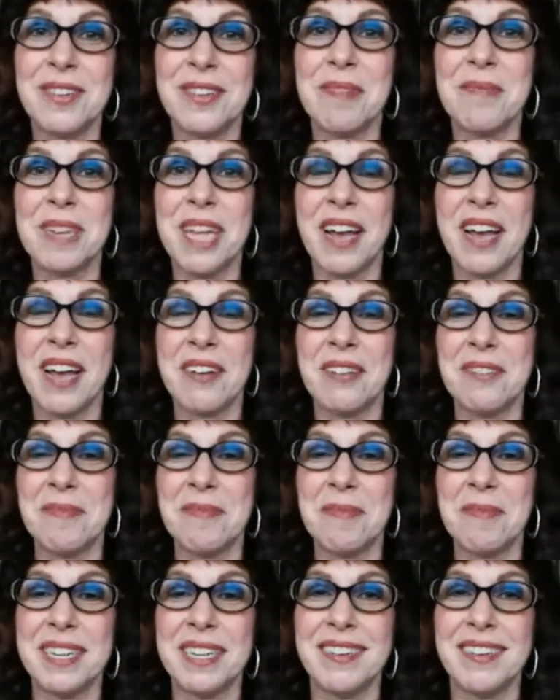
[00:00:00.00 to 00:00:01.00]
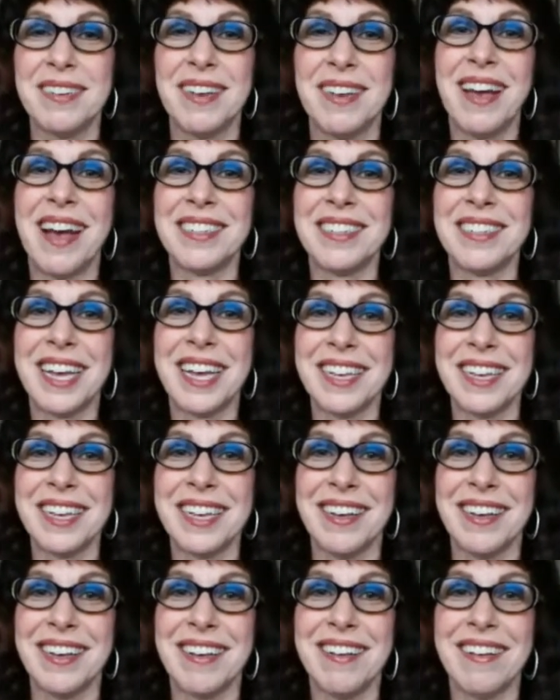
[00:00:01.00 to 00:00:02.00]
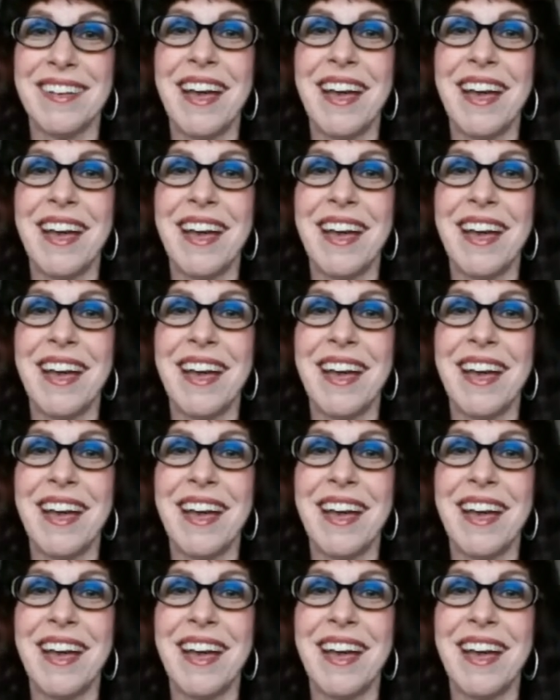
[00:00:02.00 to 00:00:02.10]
come down, but I'll tell you,